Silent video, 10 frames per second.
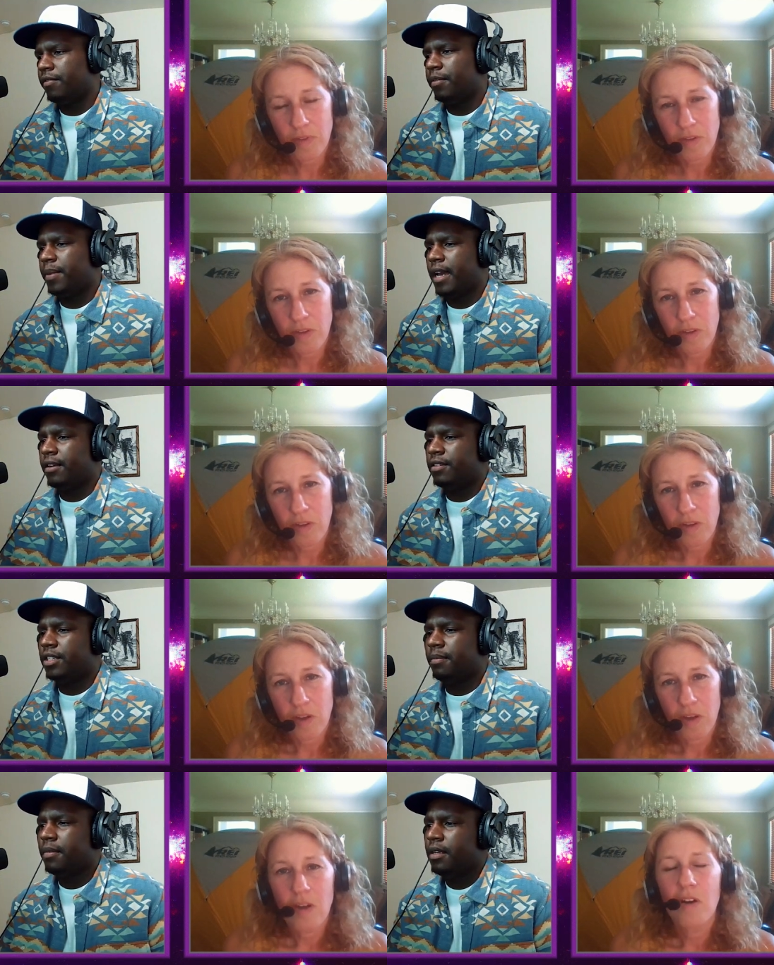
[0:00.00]
Speaker 1: you're looking for
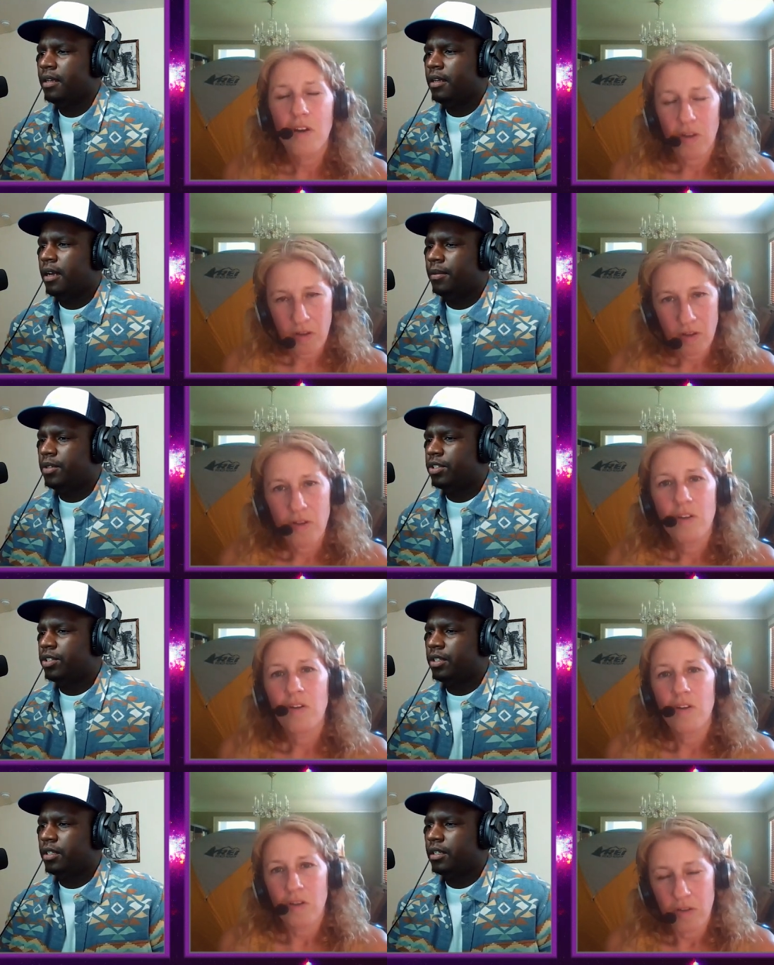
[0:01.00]
patterns, I'm
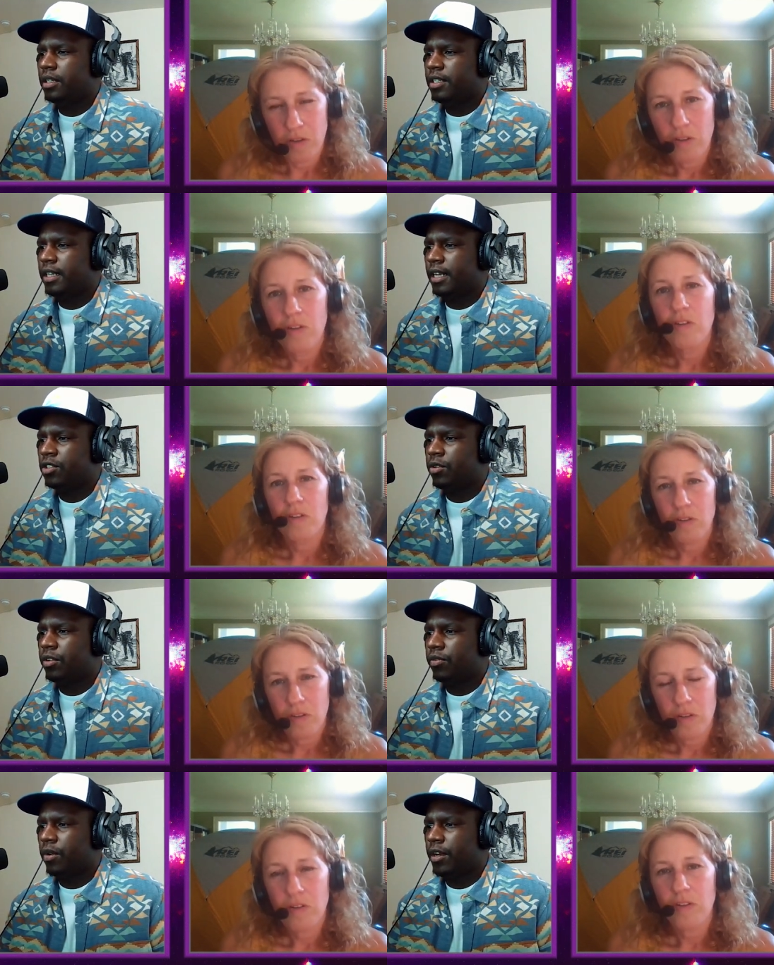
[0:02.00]
just is that
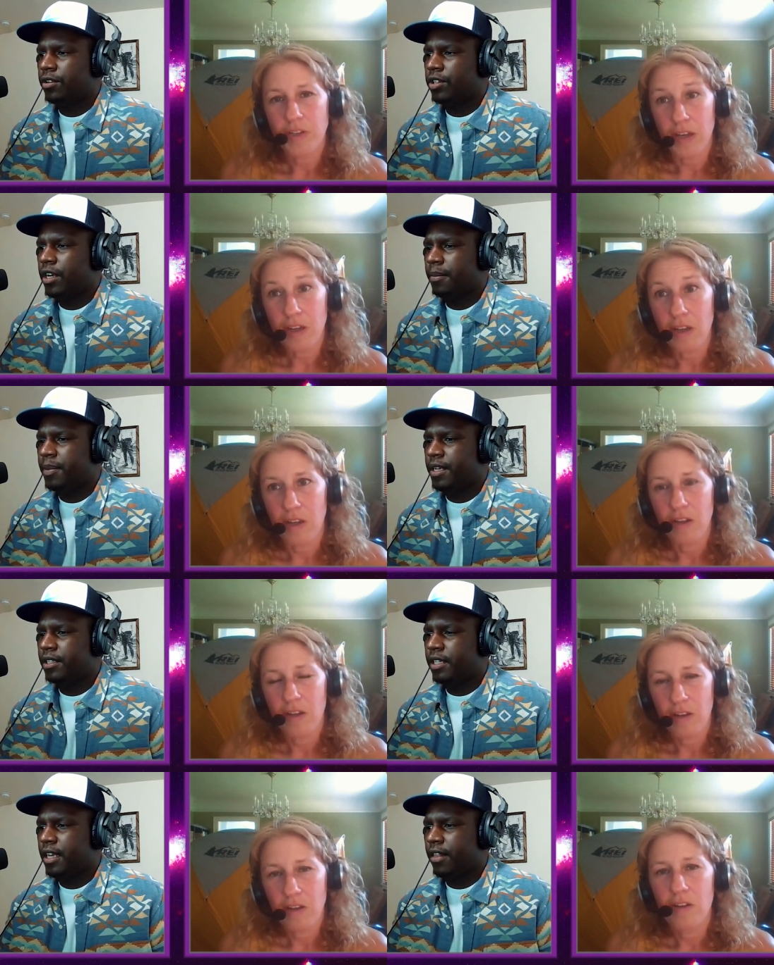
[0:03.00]
sort of what you're yeah. trying to
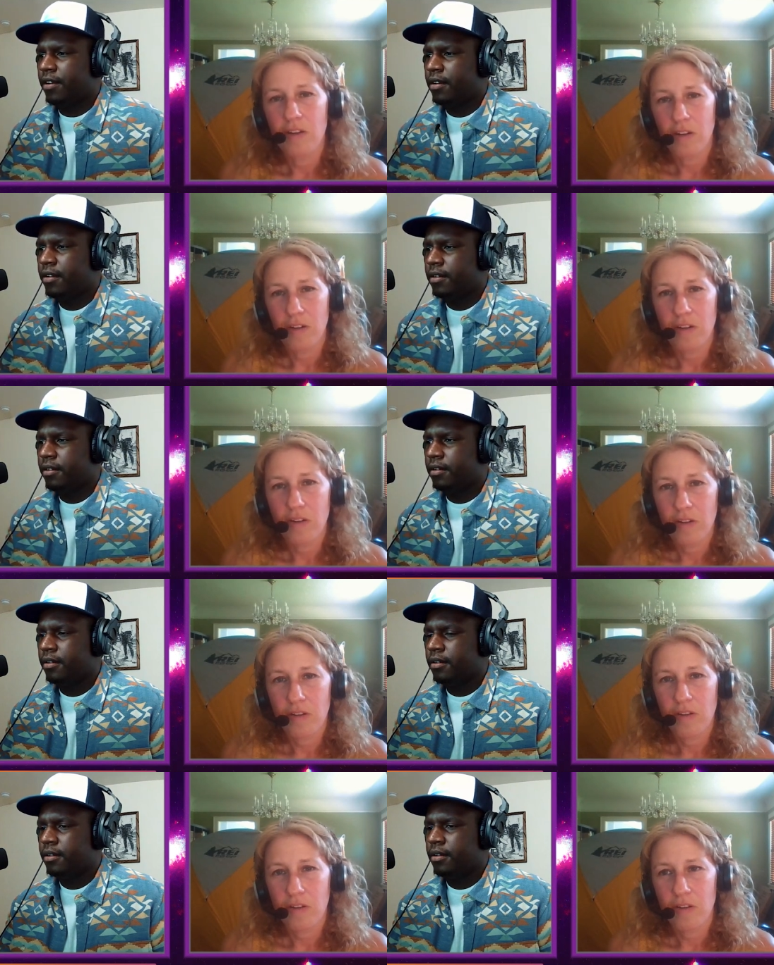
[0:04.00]
piece together?
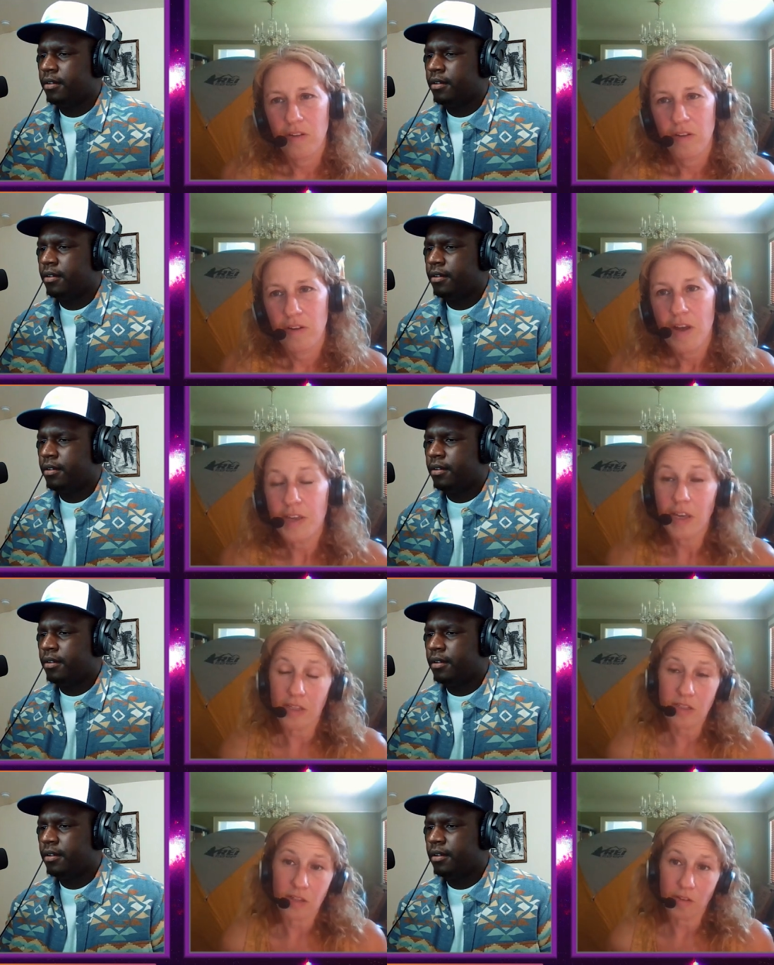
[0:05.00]

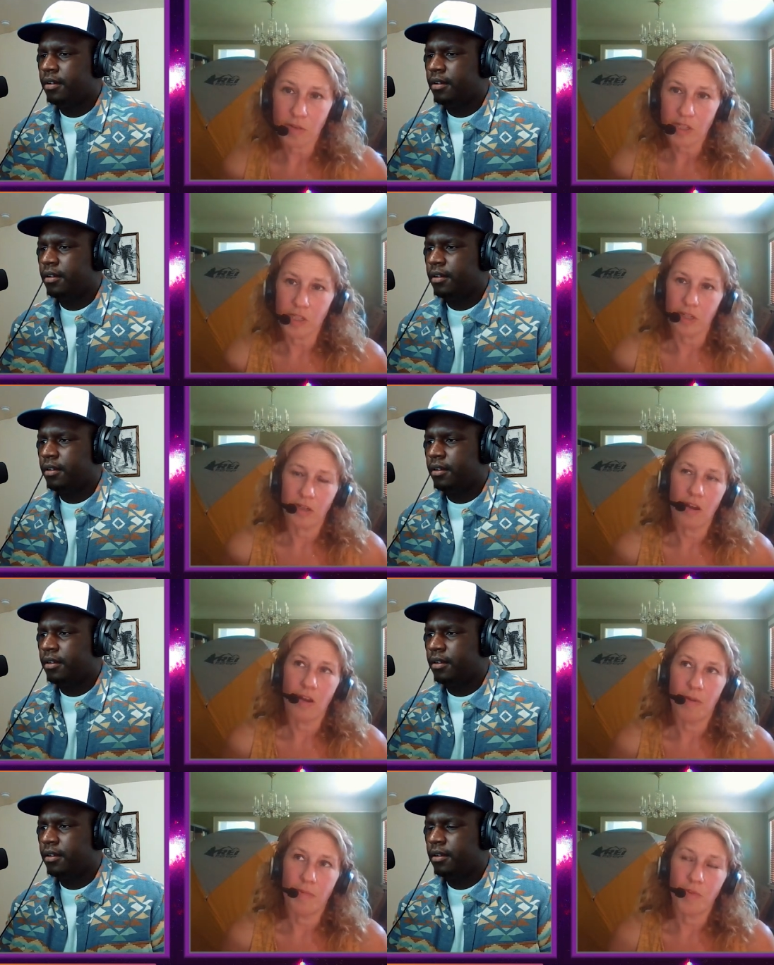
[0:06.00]
Speaker 2: Yeah, that's a good question.
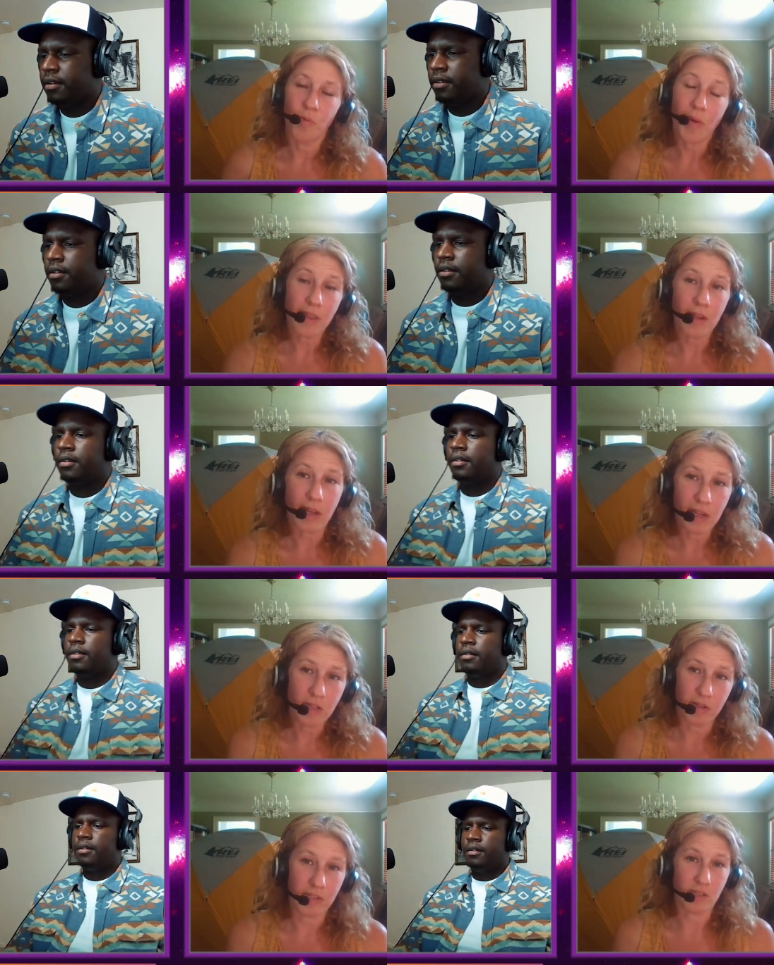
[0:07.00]
Um, the way that
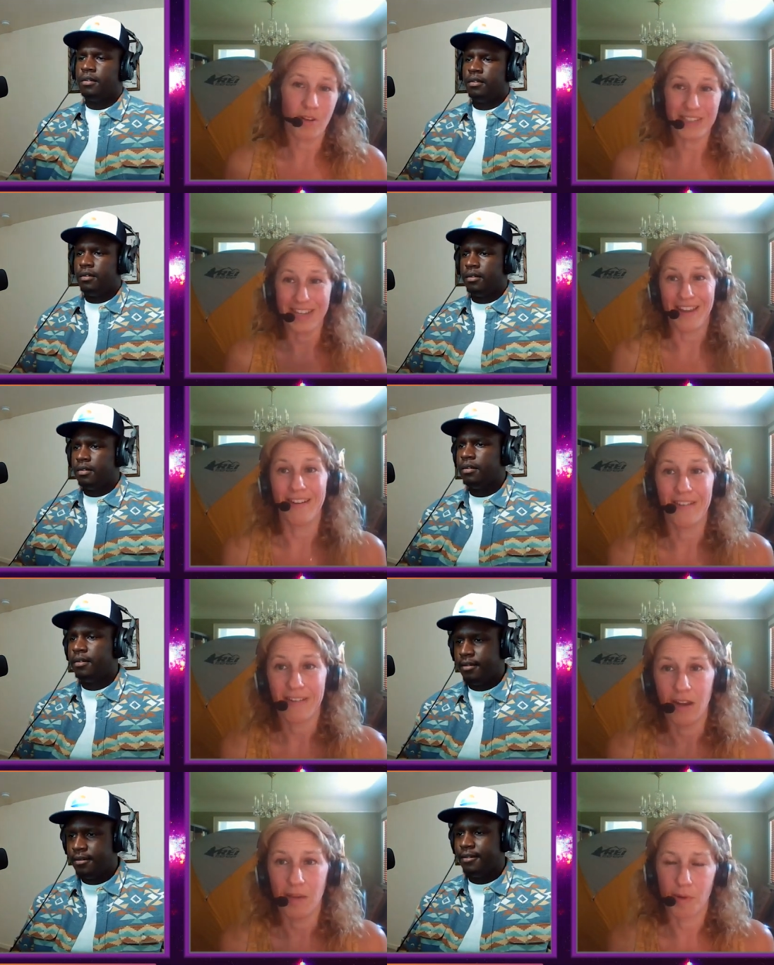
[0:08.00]
I do it, because they're all dead,
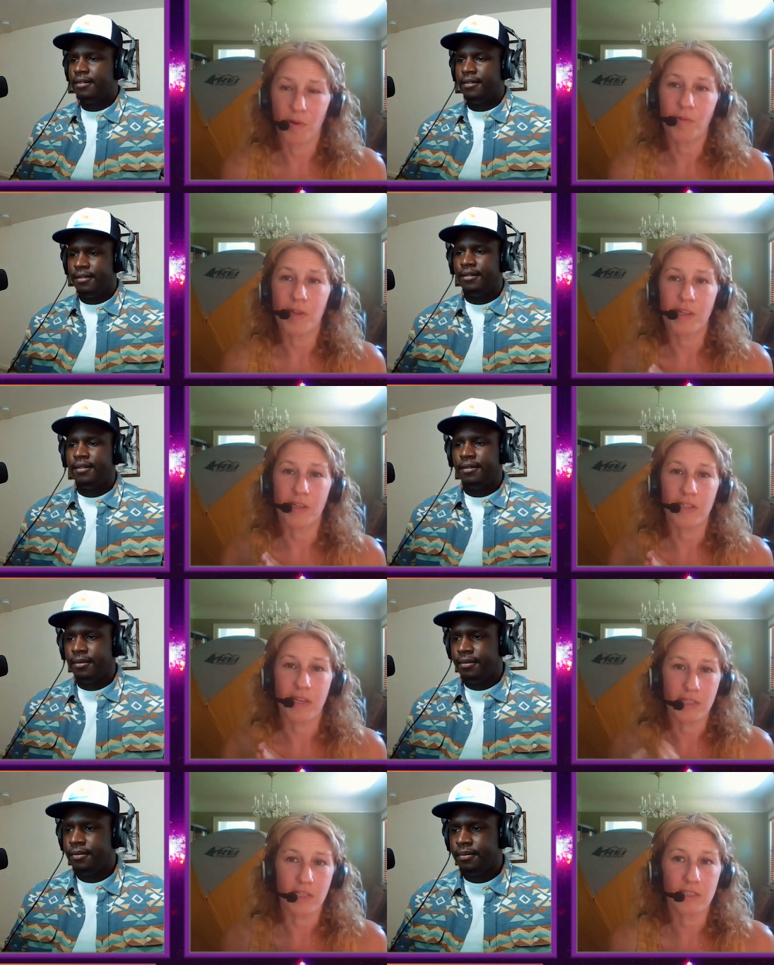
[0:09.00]
um, I work with a
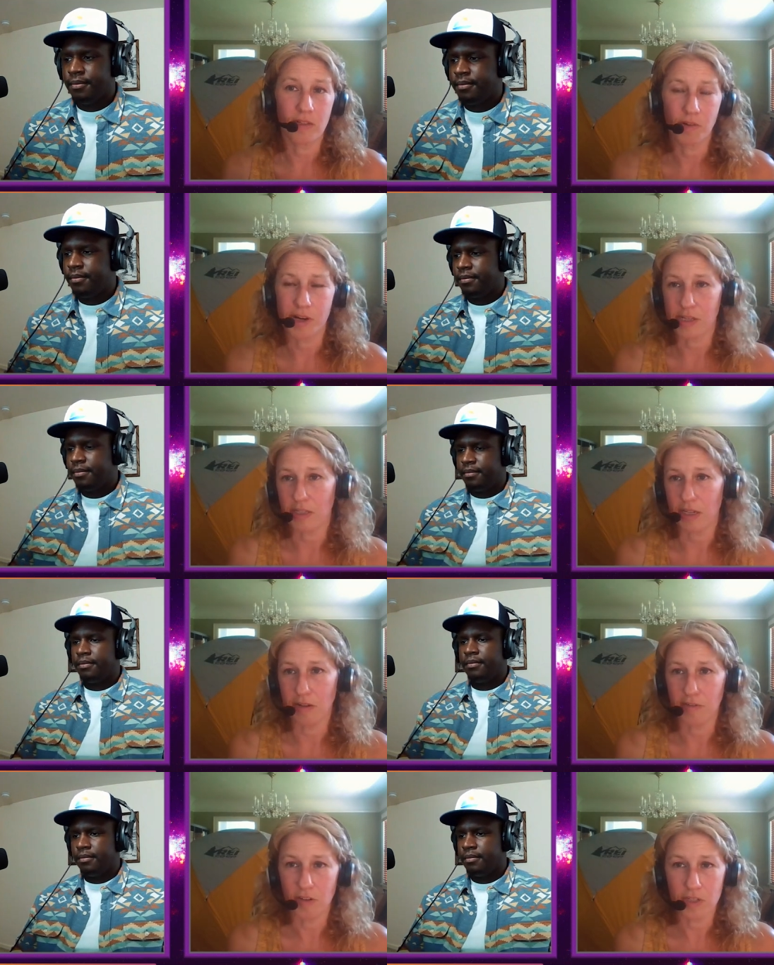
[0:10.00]
scientist at Oregon
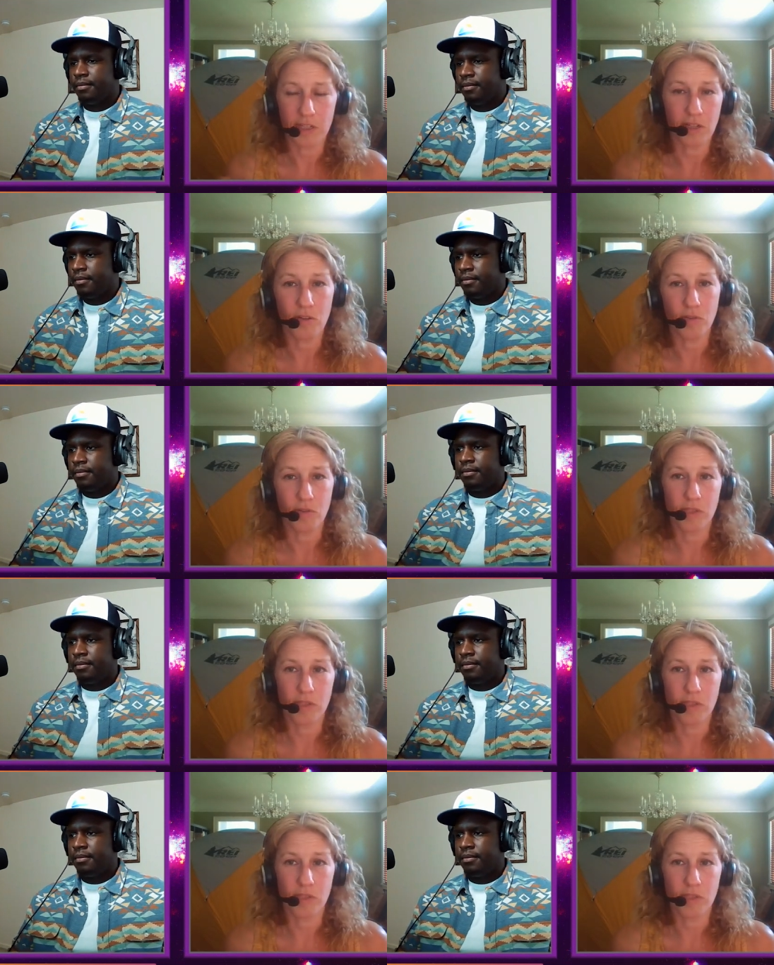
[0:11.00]
State University